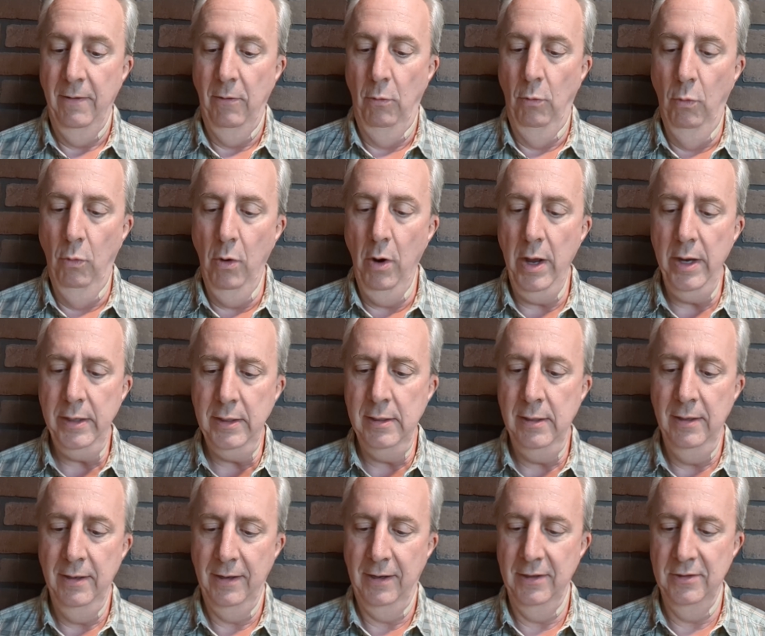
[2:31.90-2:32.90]
what?
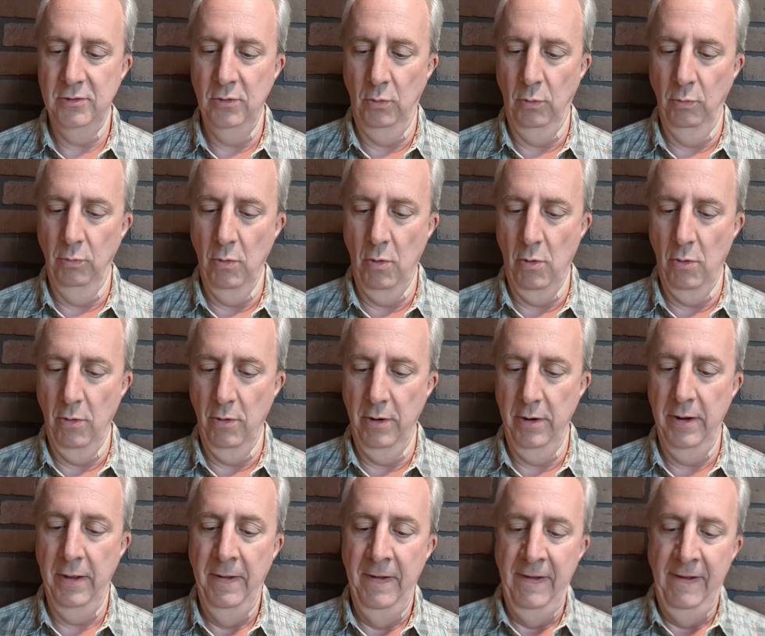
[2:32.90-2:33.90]
Kazul
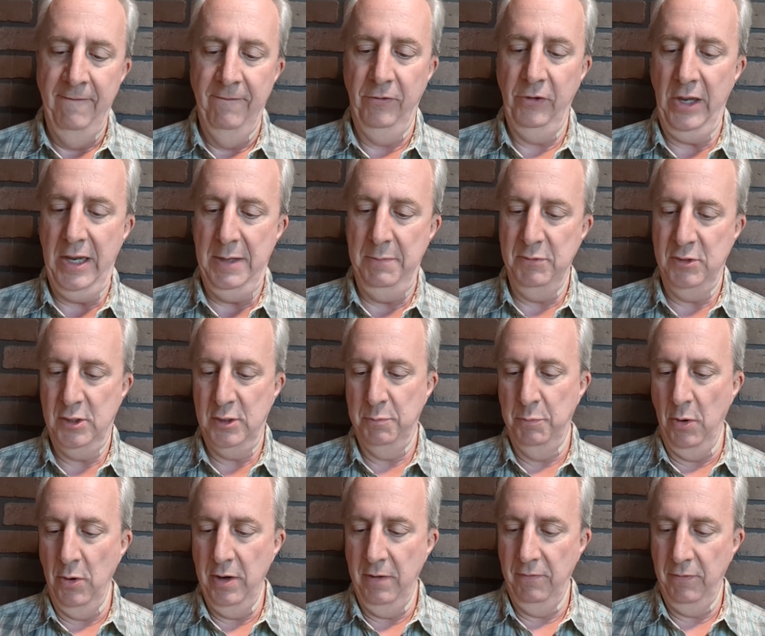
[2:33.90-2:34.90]
roared. Flames
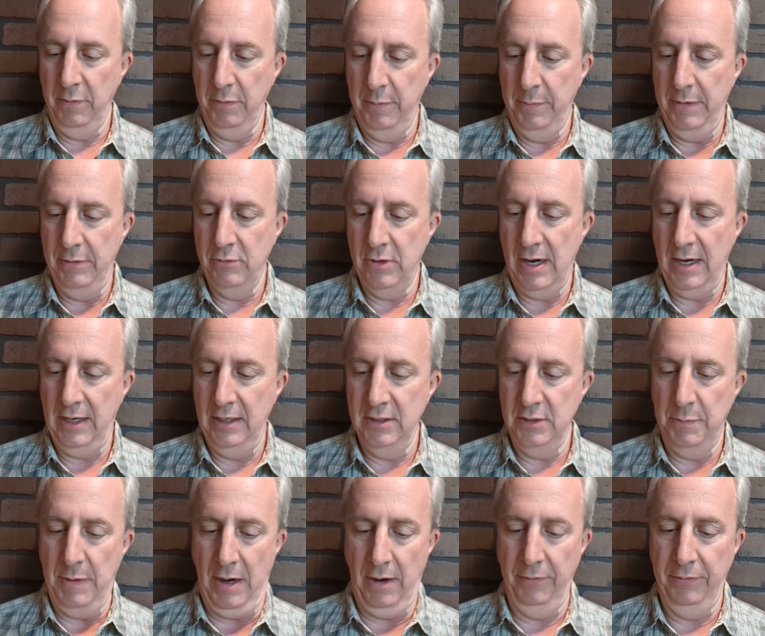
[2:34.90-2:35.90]
spurted from the
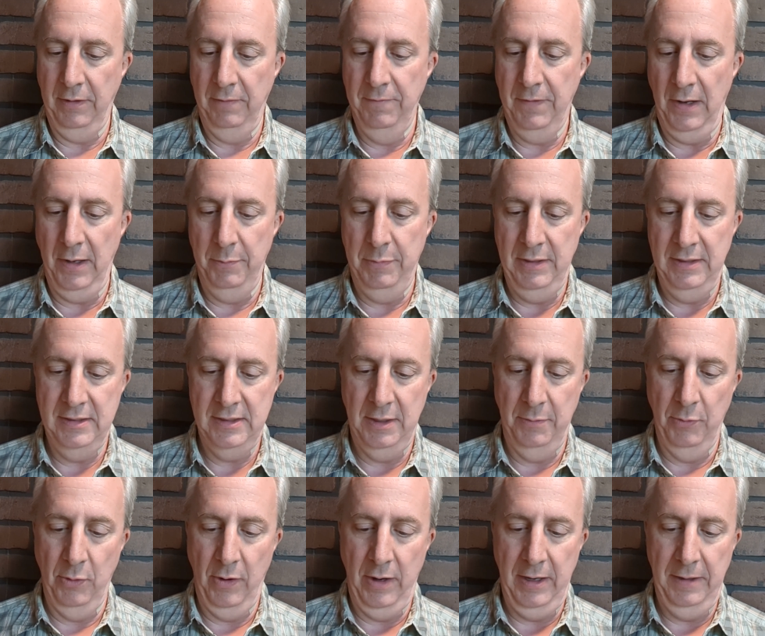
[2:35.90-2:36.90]
dragon's mouth, enveloping
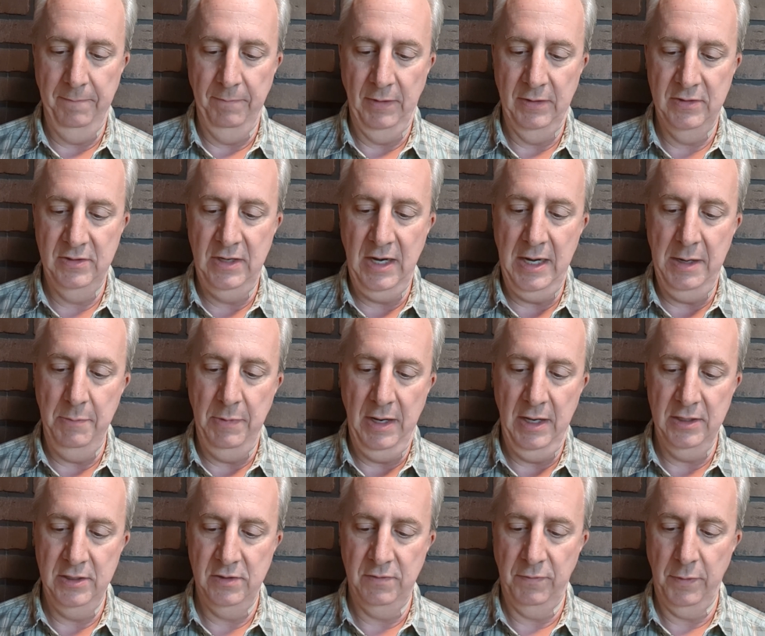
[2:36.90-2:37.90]
Cimorene. Steam
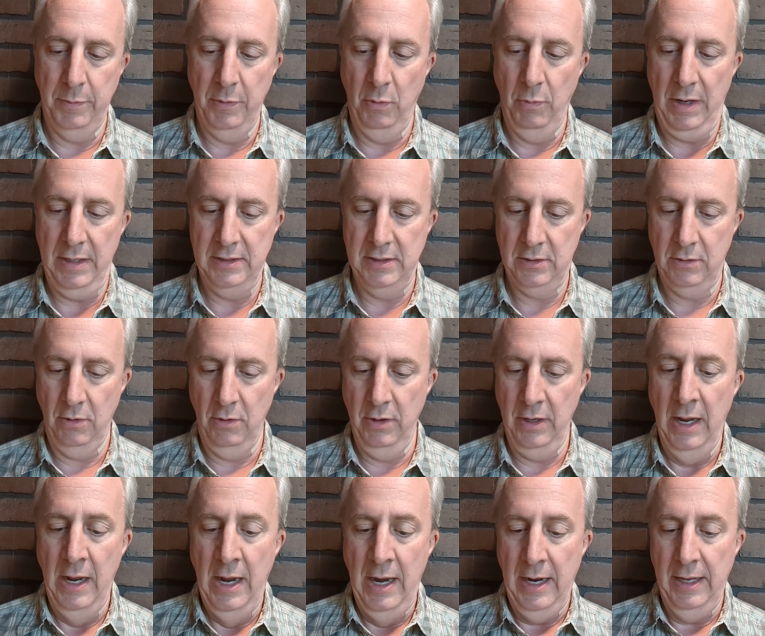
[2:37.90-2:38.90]
hissed from her wet
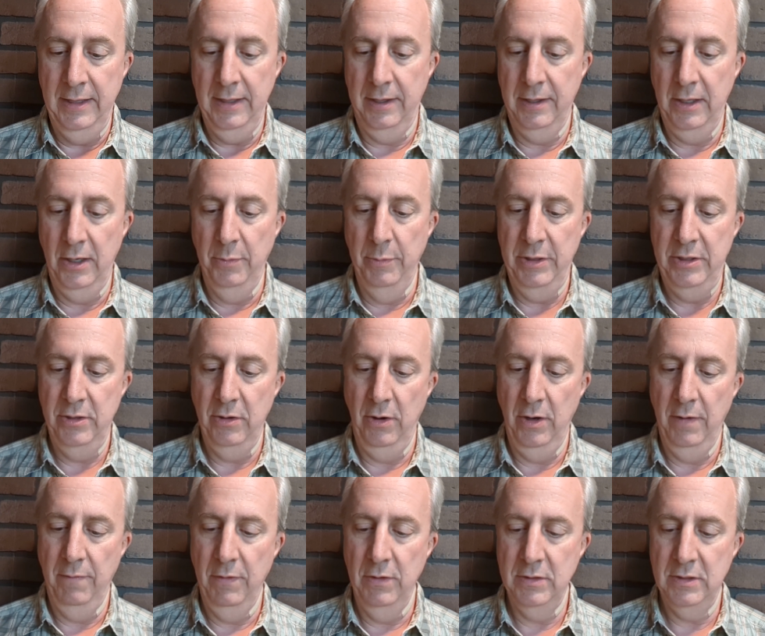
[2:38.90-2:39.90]
skirt, and the thinner
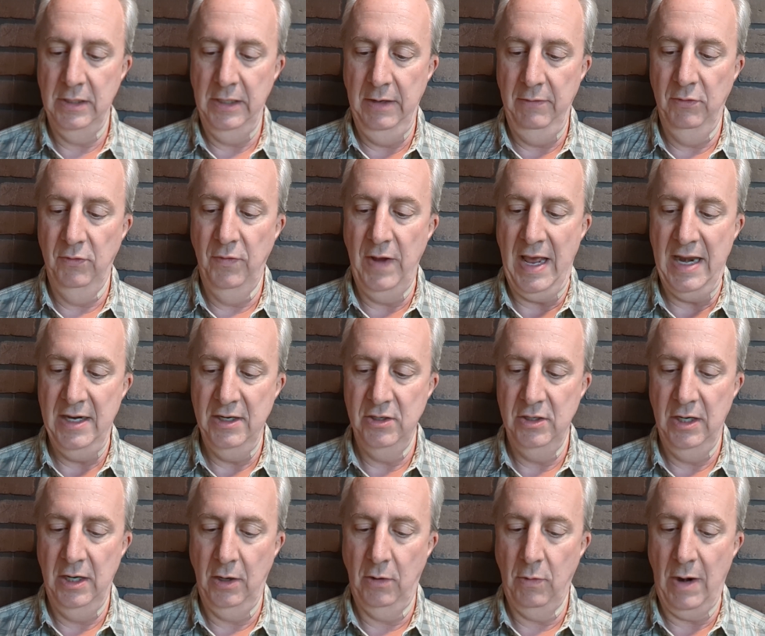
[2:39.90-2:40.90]
material of her sleeves
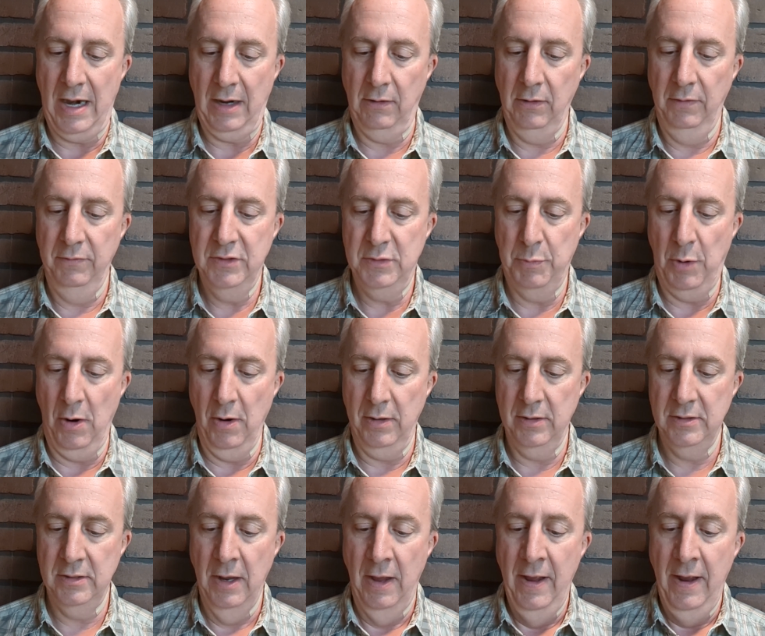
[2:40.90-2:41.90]
vanished in a crackle of
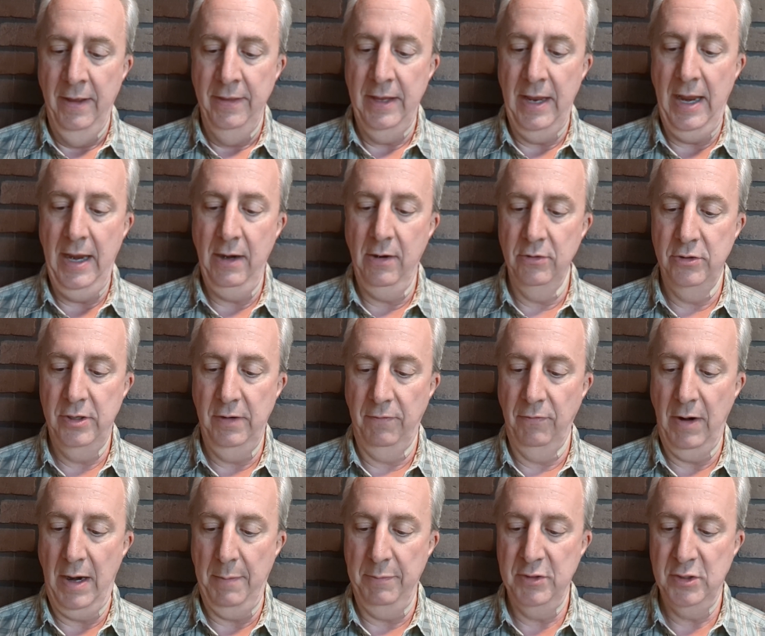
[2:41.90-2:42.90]
sparks. The
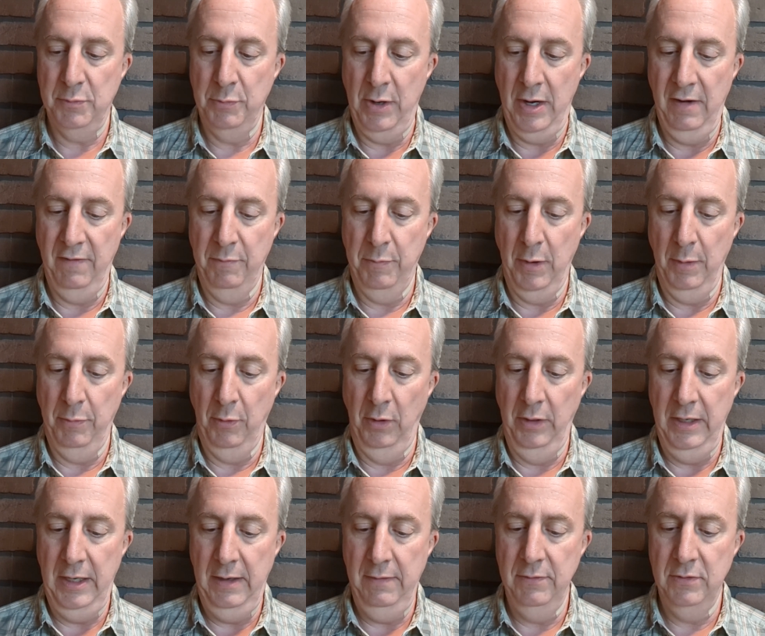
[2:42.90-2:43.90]
handkerchief-wrapped spray of purple
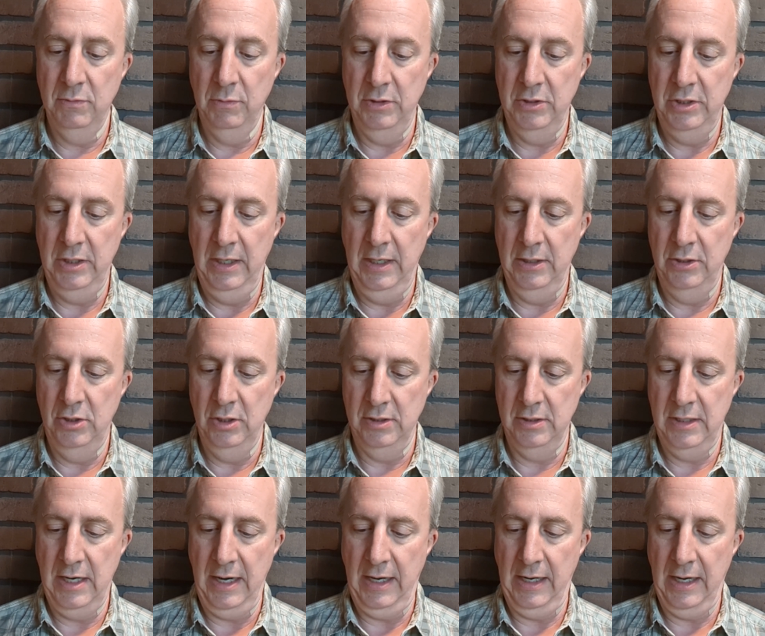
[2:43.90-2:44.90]
leaves, which she had
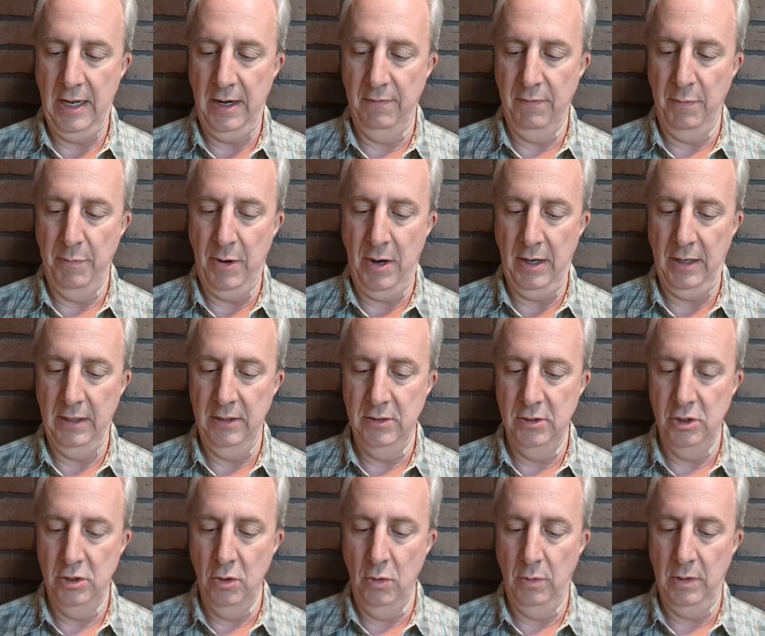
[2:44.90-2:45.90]
just taken out of her pocket to
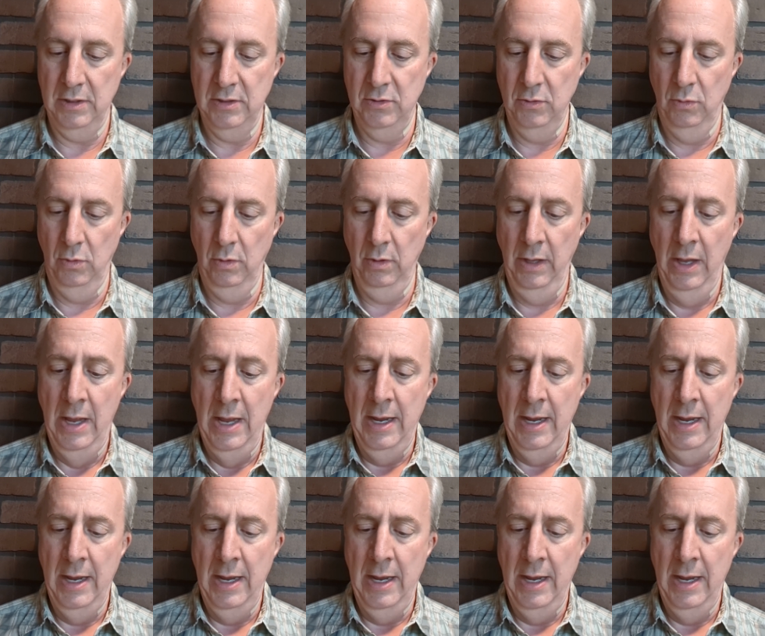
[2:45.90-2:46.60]
show Kazul,